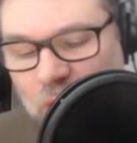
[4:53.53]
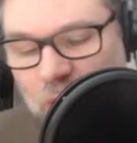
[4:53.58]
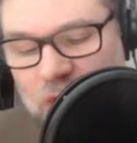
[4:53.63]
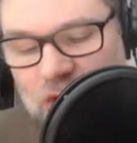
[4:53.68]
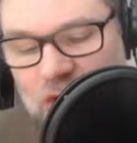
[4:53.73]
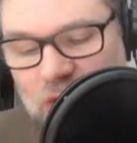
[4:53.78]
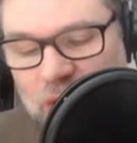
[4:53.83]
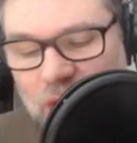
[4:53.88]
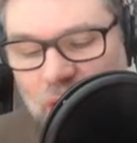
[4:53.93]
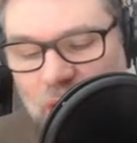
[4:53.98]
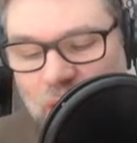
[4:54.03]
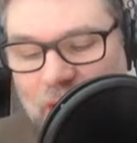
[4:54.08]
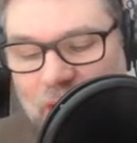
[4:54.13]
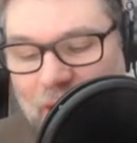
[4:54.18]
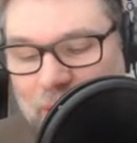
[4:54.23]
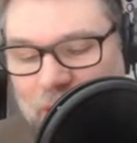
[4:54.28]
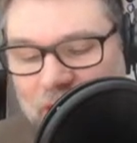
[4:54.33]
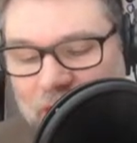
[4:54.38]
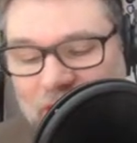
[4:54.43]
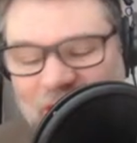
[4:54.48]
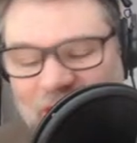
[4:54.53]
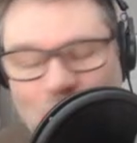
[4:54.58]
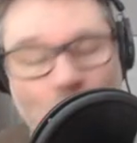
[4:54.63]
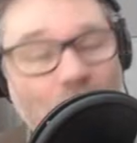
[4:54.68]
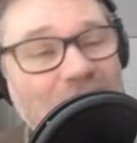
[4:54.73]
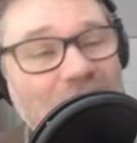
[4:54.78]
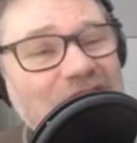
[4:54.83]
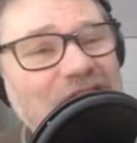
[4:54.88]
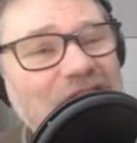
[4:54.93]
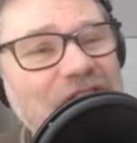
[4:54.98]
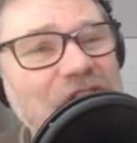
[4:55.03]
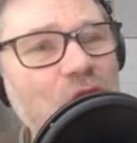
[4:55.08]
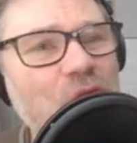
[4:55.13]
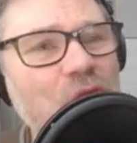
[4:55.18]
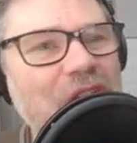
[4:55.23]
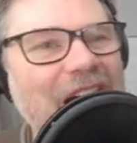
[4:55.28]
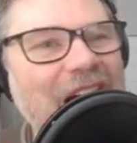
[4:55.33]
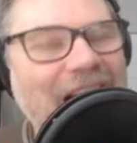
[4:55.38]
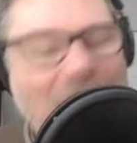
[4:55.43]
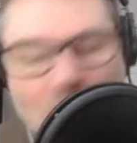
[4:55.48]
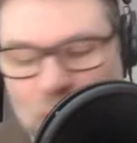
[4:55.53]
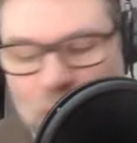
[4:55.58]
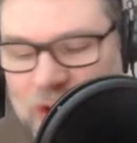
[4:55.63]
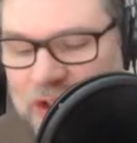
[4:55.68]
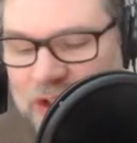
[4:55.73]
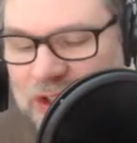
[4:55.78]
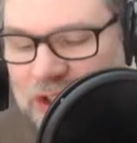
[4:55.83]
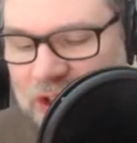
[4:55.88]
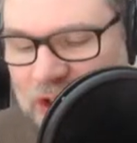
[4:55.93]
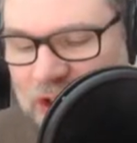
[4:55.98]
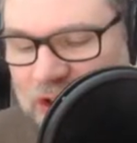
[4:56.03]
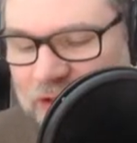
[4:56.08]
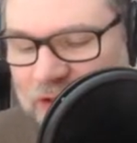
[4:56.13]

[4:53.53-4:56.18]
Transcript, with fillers: which grow rapidly 1 to 4 hours into